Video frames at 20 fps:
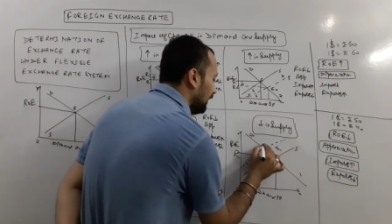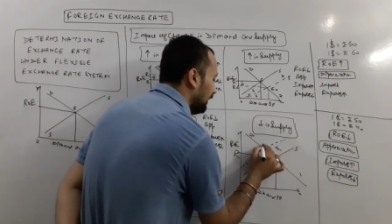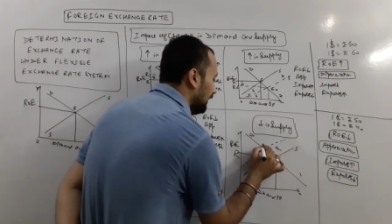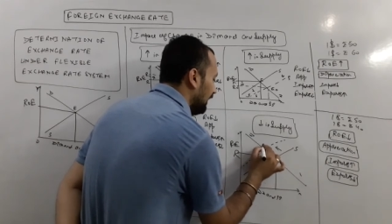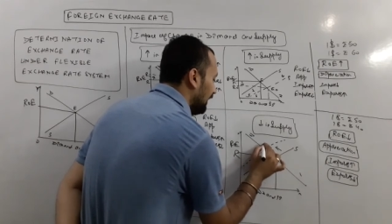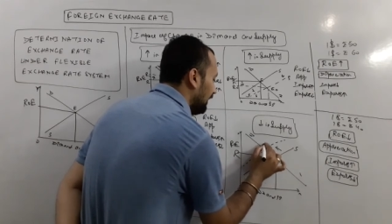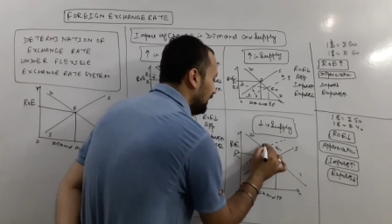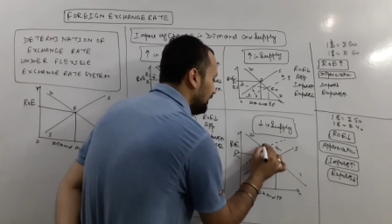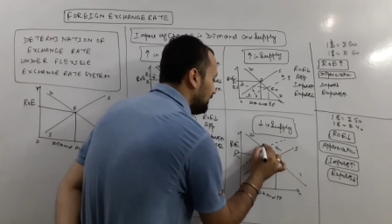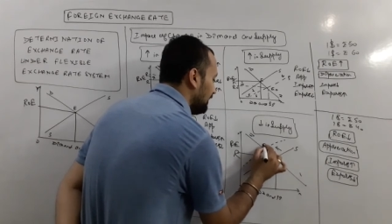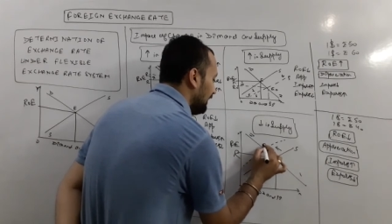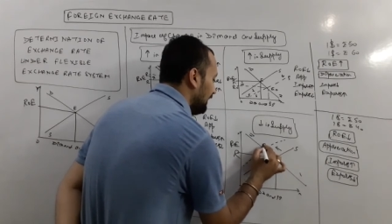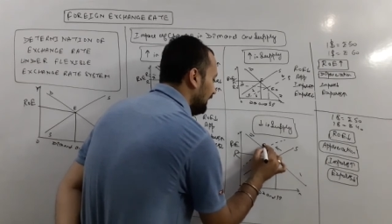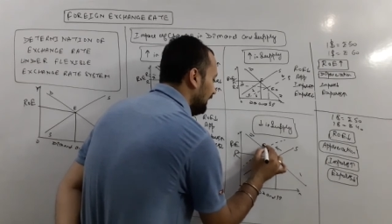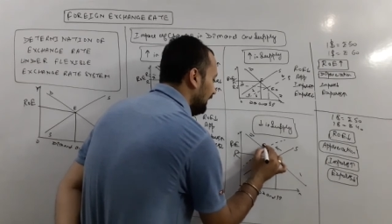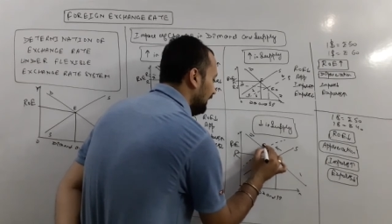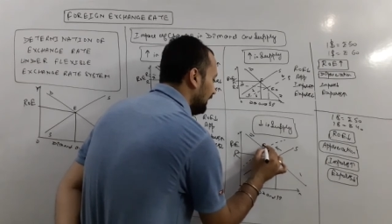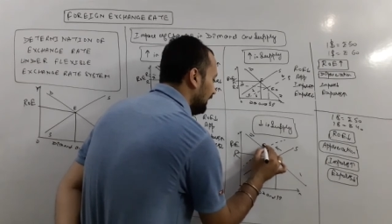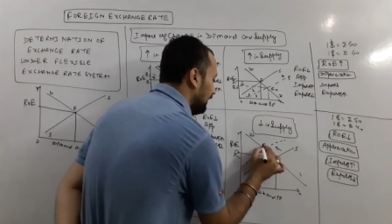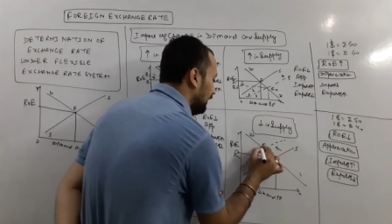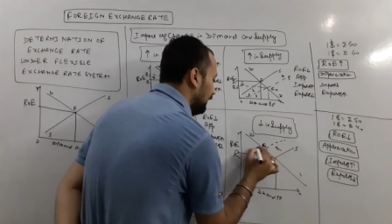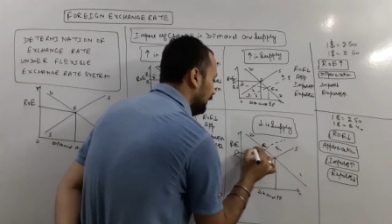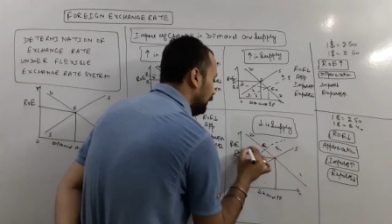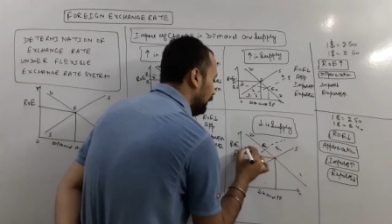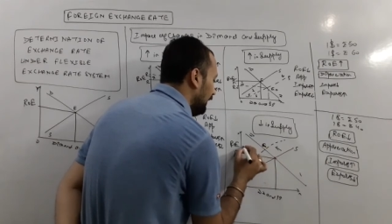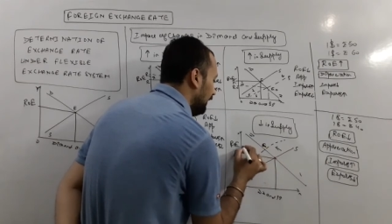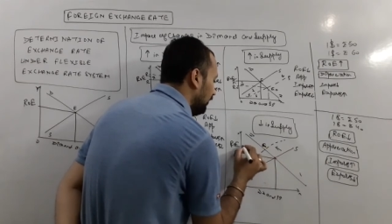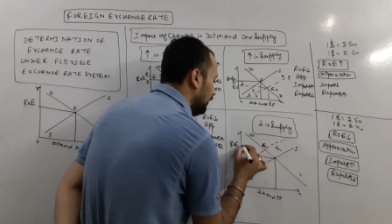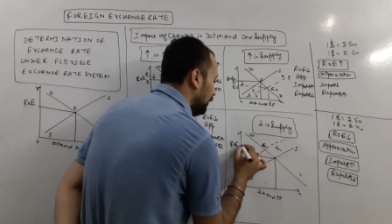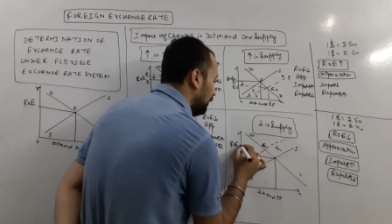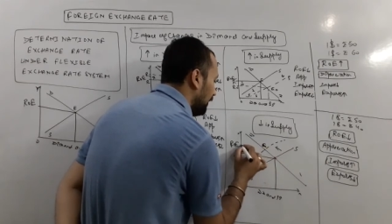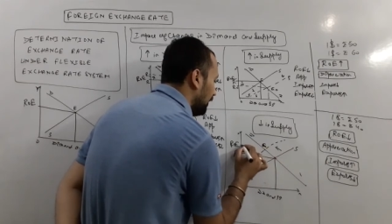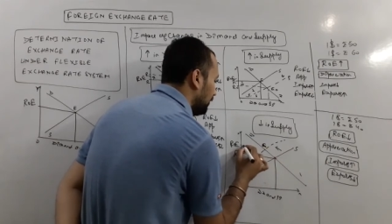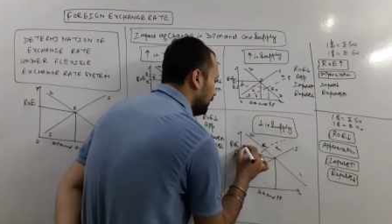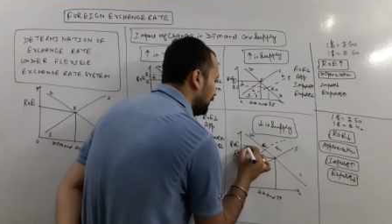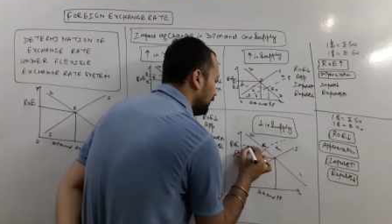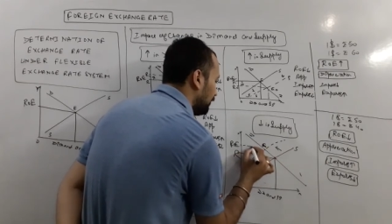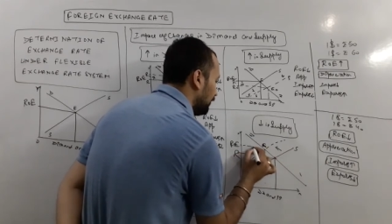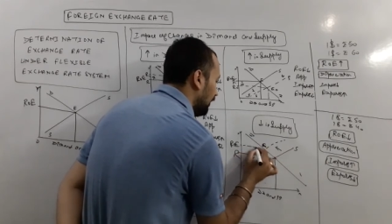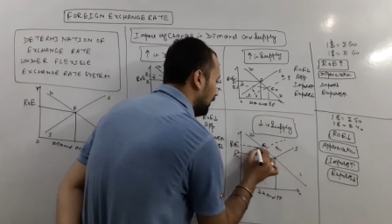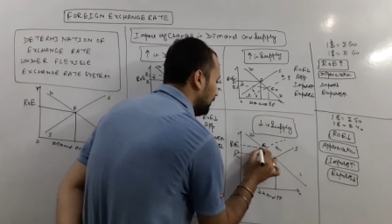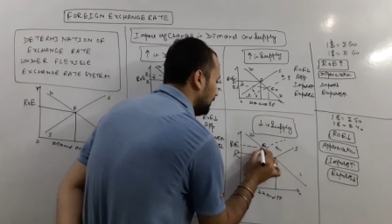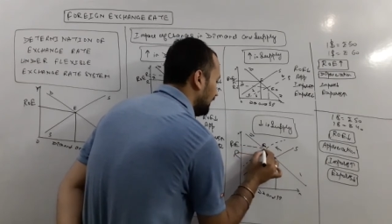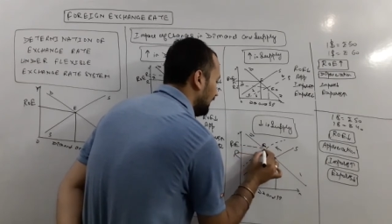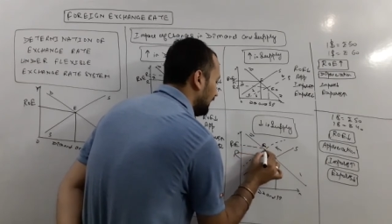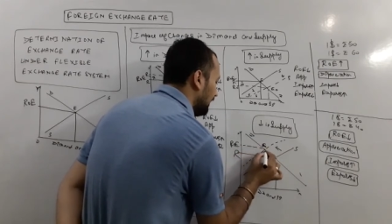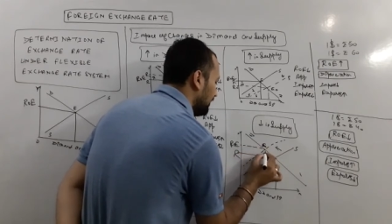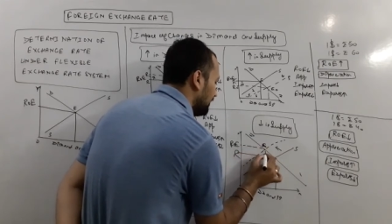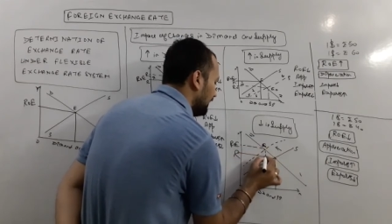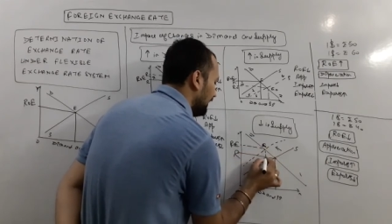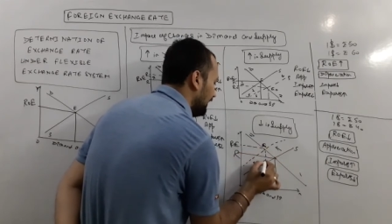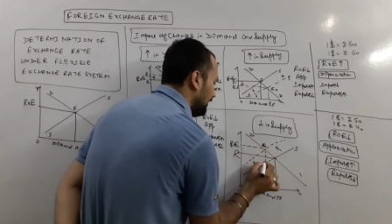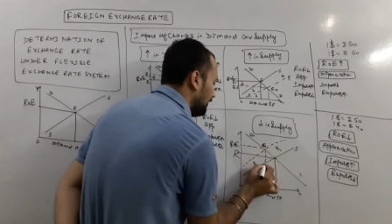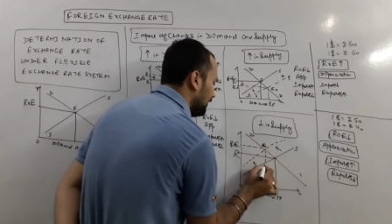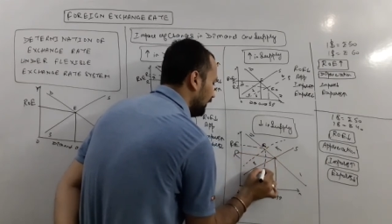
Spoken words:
that is new equilibrium is formed, that is